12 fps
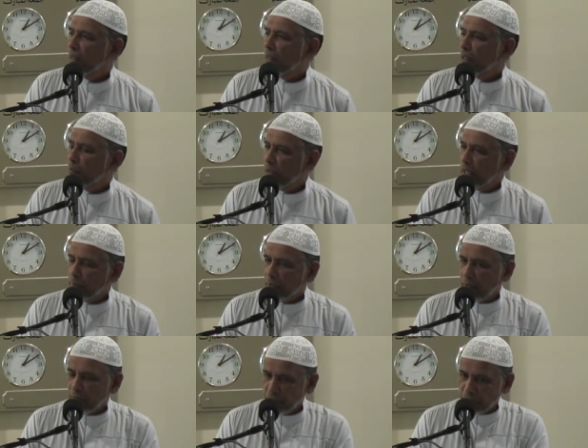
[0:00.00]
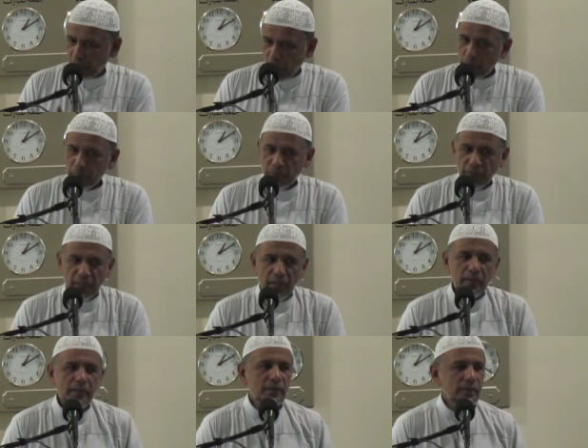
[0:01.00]
that people from
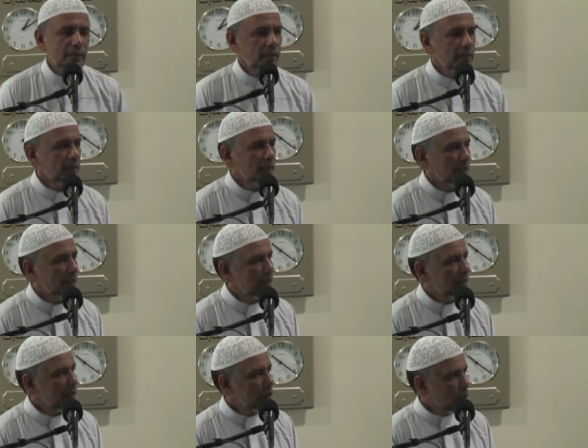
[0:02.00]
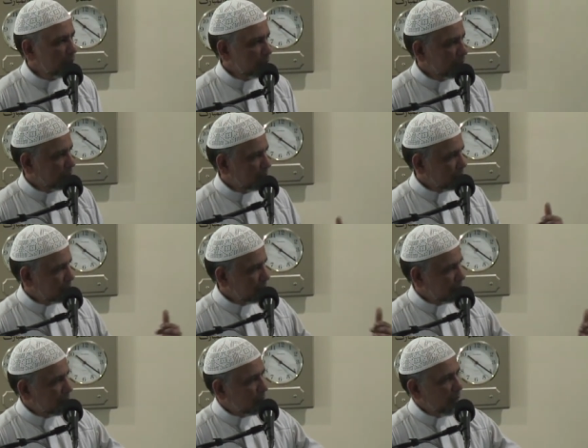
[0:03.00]
there
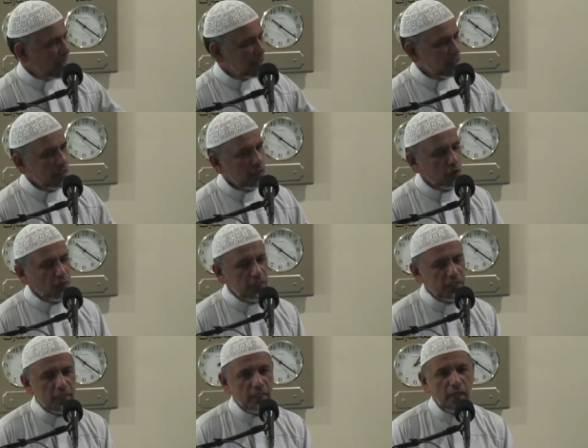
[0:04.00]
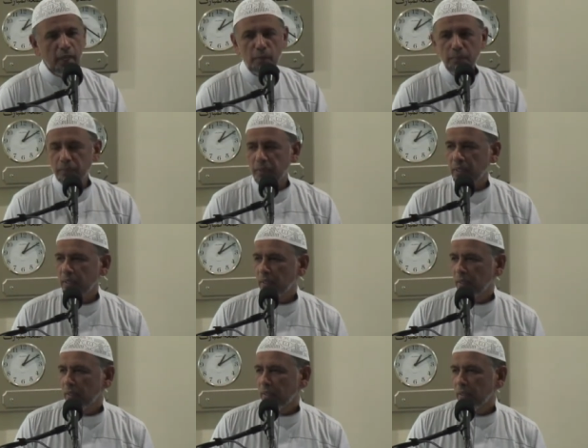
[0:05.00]
took the message of Islam
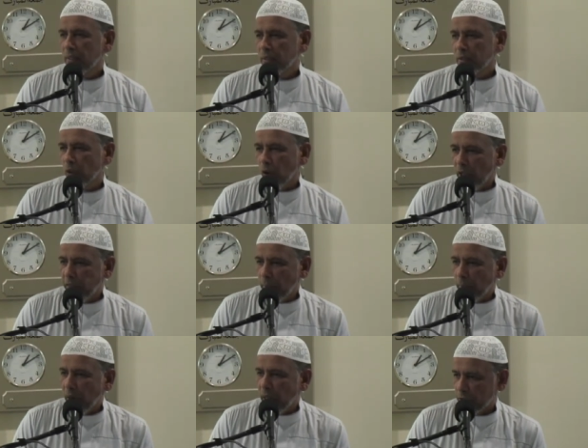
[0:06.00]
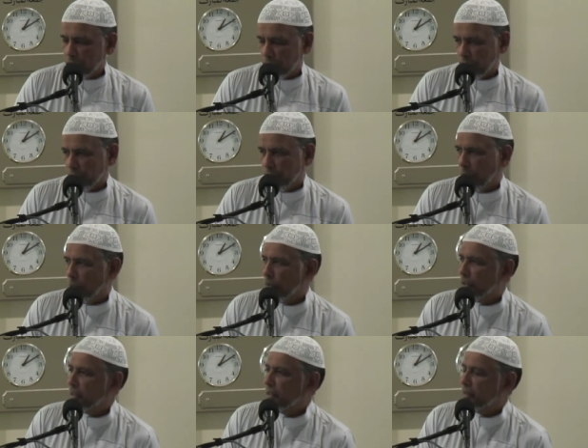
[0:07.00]
to other parts of the
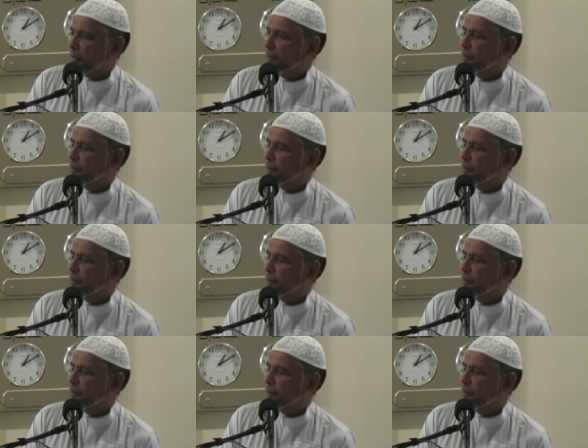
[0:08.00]
world.